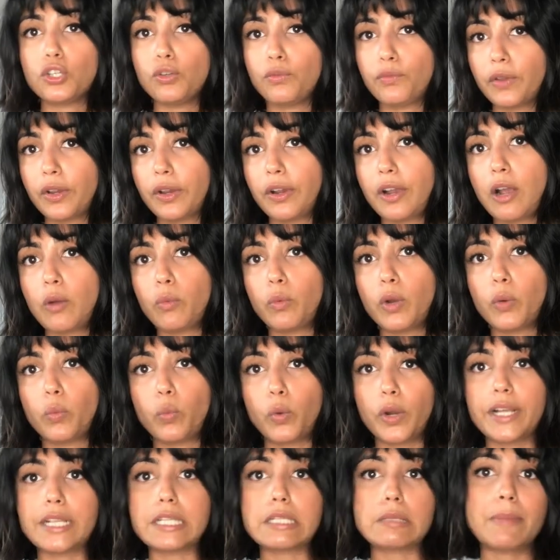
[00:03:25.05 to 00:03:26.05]
you figure out what
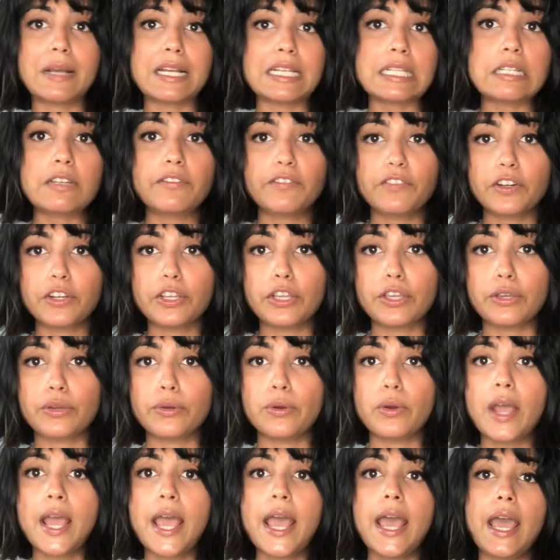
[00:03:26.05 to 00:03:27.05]
works best for
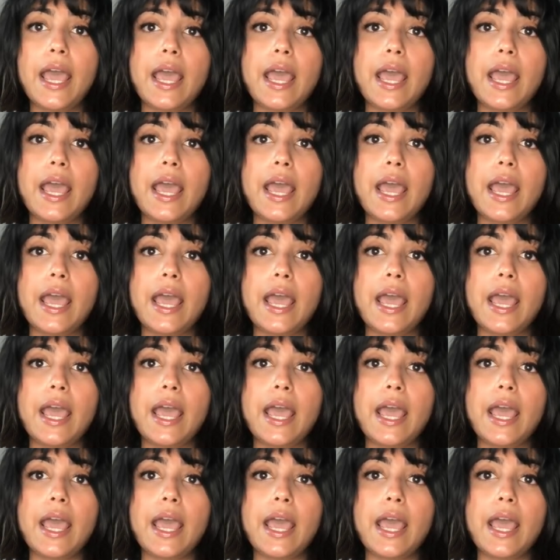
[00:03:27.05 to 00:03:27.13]
you,